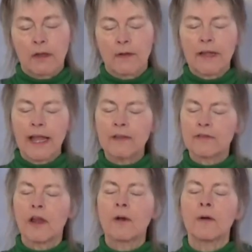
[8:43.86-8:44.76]
Okay,
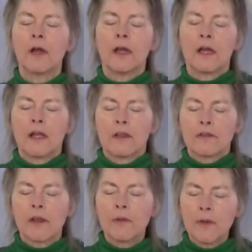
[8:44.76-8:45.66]
so
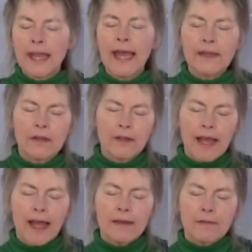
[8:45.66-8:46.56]
you get to
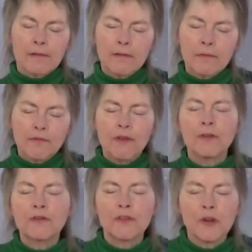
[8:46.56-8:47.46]
that
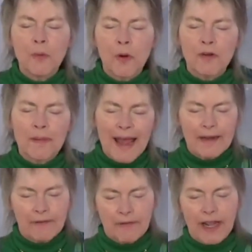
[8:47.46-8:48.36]
future you want to
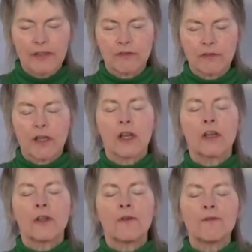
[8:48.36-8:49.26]
manifest.
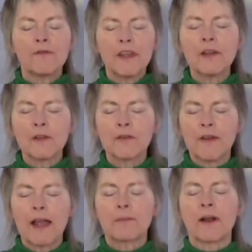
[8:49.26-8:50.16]
You feel the
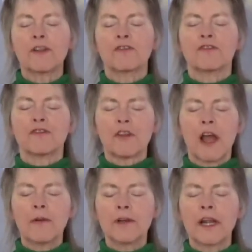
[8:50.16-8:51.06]
vibrations, you
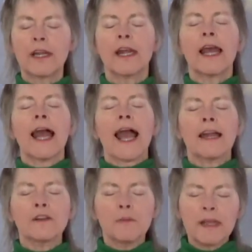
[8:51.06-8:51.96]
own it,
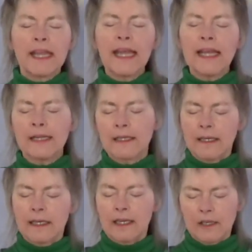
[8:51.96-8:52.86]
and you
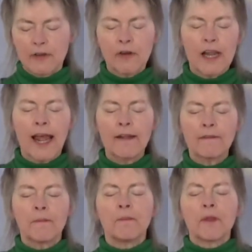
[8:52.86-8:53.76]
begin in your
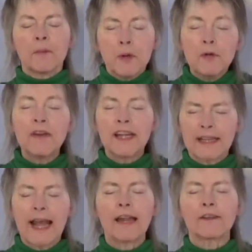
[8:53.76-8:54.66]
life moving
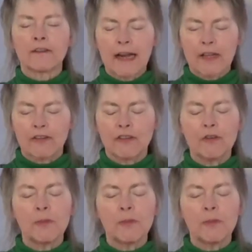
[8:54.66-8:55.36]
in that direction.